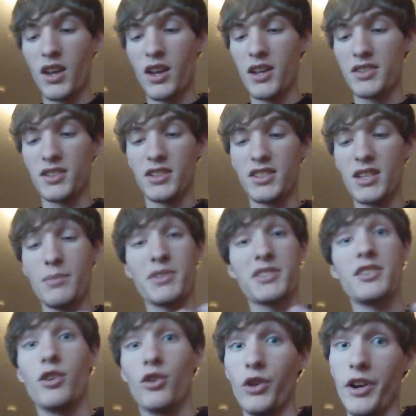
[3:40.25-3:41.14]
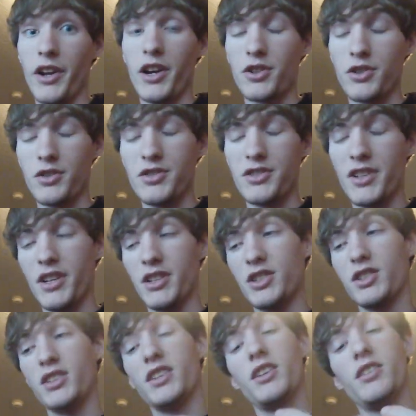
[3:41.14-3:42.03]
It's going to stop accelerating, I should say.
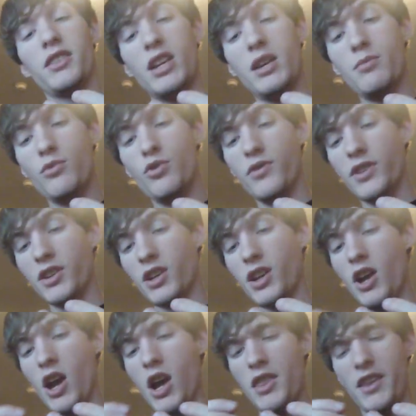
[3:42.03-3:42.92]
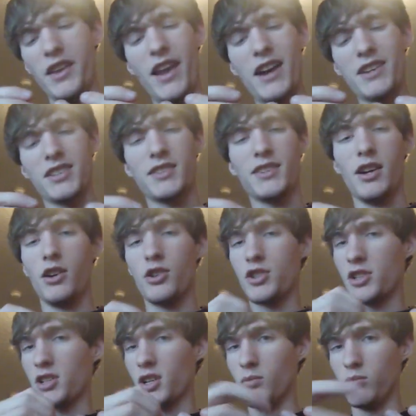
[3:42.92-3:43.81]
It'll keep moving, and the excess air is
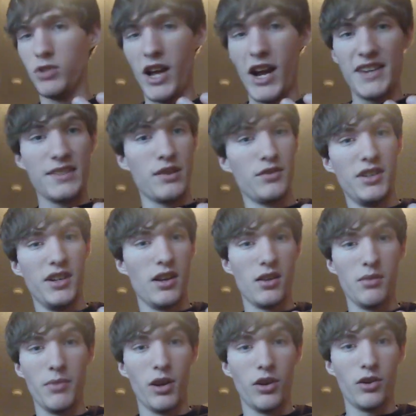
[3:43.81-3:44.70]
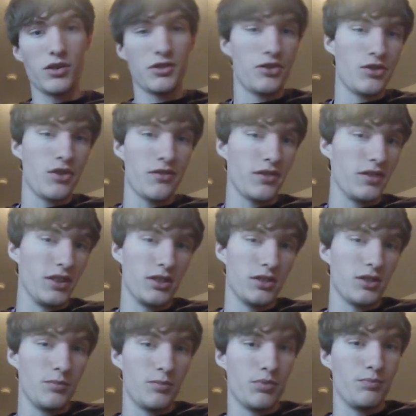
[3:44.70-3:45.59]
just going to blast out the end of the barrel because there's nothing
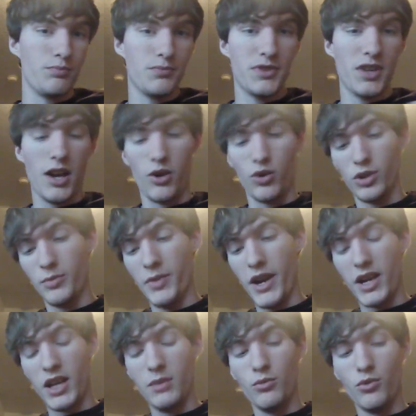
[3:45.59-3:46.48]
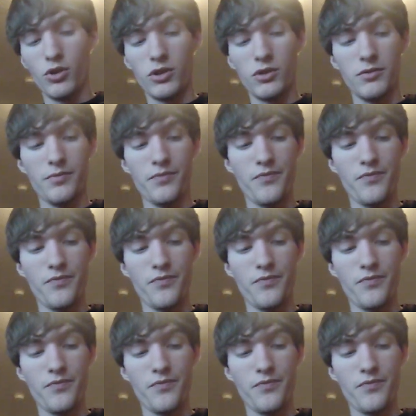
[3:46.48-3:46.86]
to hold it back anymore.